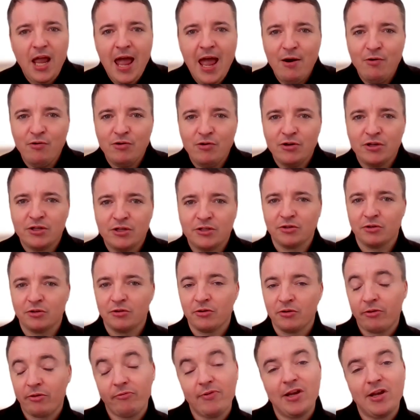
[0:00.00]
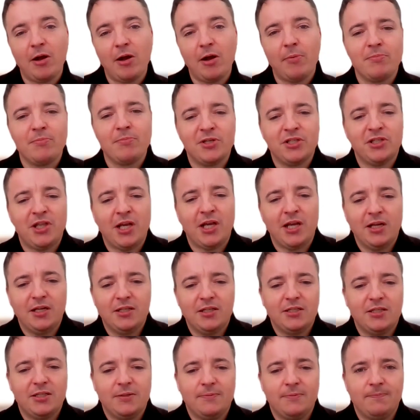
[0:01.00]
errors or 3 common
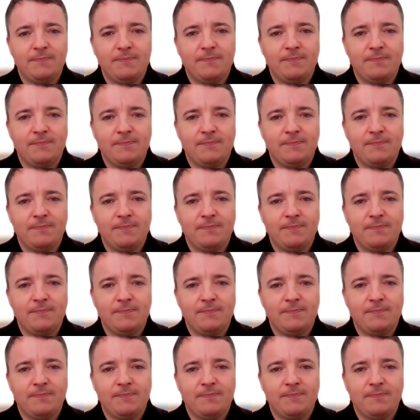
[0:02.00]
mistakes.